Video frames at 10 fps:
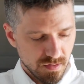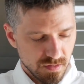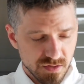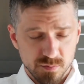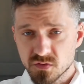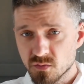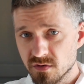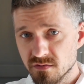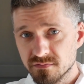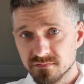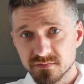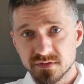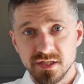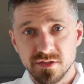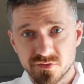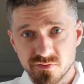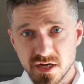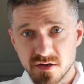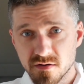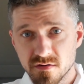some sort of tea
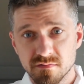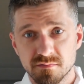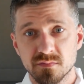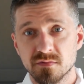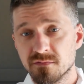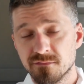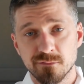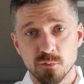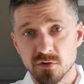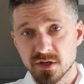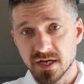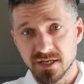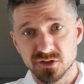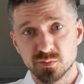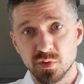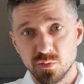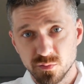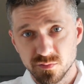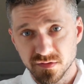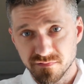strainer, a fork and
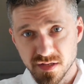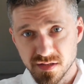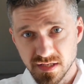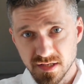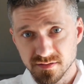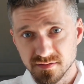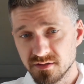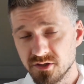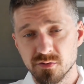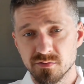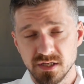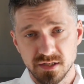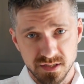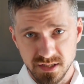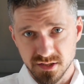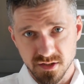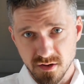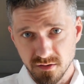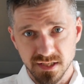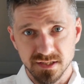spoon, if nothing else. You don't need a tea
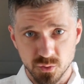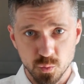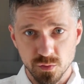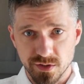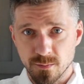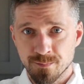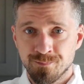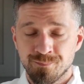tong, that's cool though.